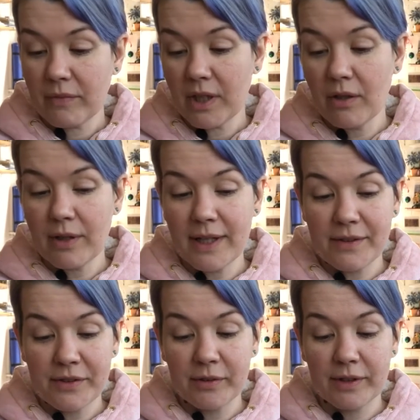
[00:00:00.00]
Okay,
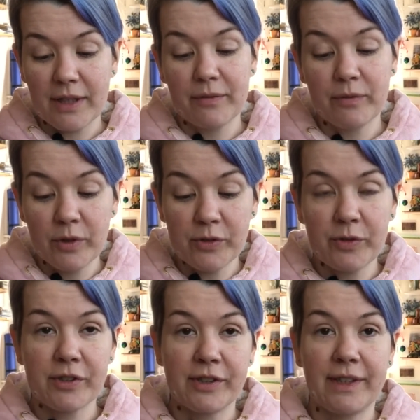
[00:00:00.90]
so those
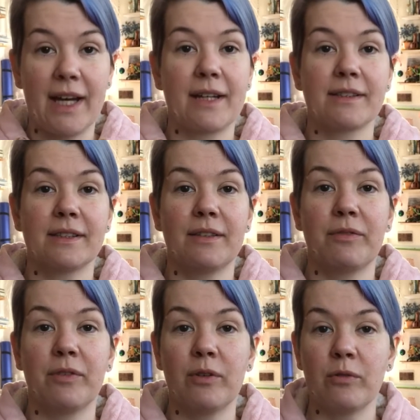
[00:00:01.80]
were the decks.
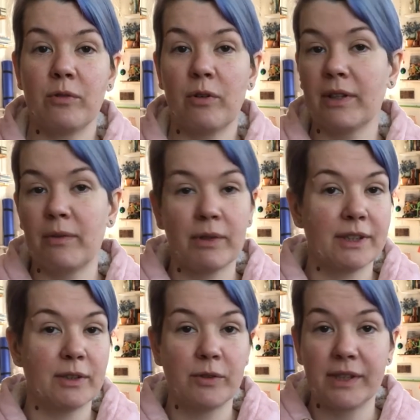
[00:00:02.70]
If you only
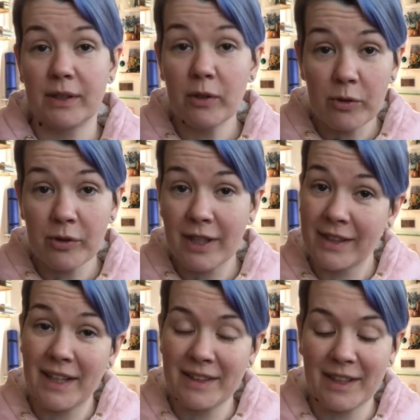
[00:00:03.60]
wanted to see those,
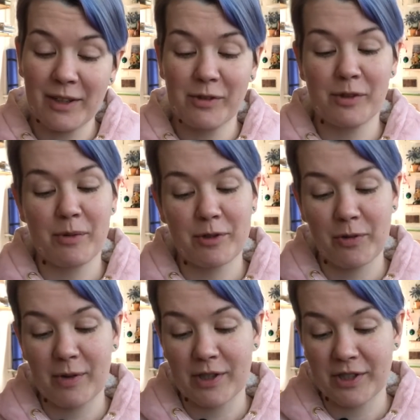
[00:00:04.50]
then thank you so much
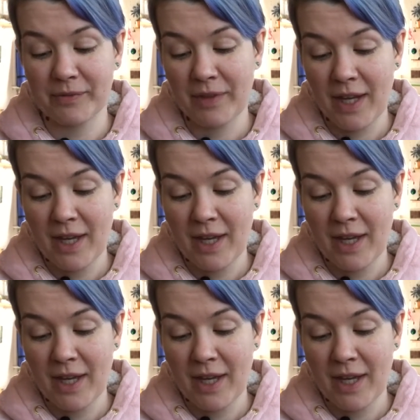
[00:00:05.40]
for watching.